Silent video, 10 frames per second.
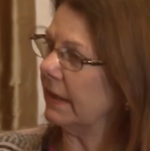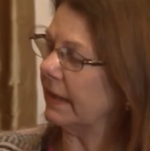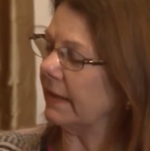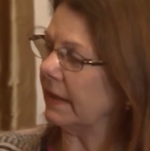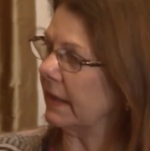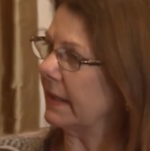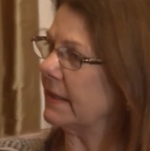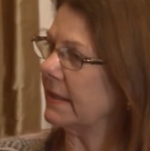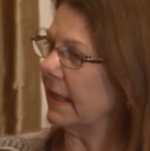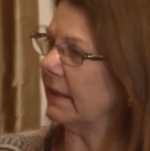in the United
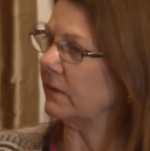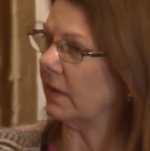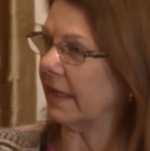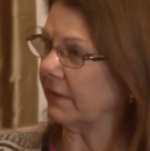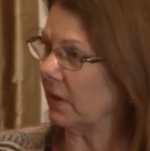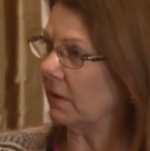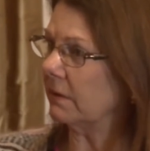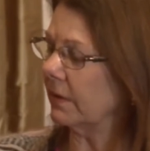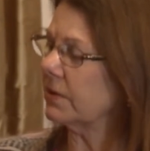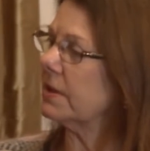States at the
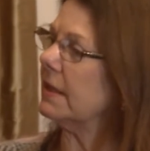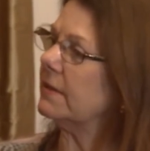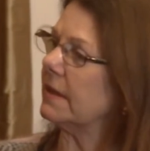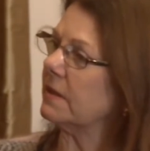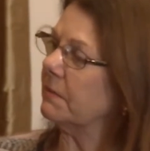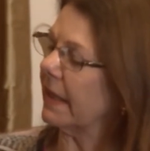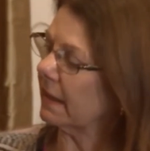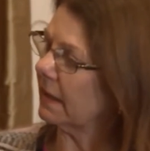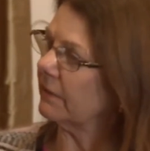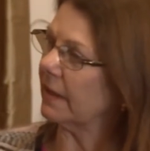universities that's
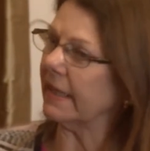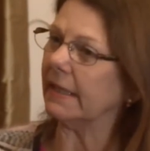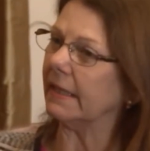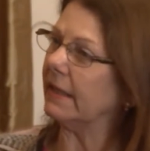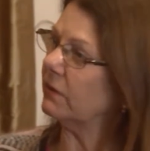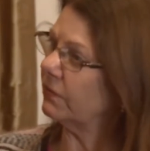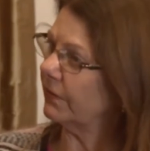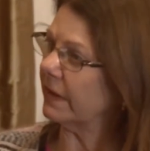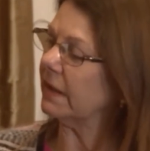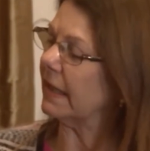medically related is
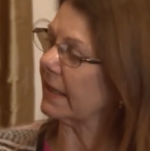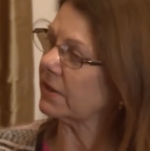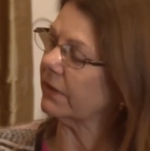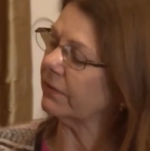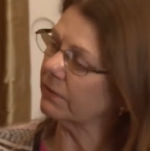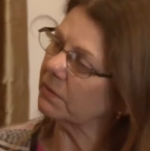funded actually through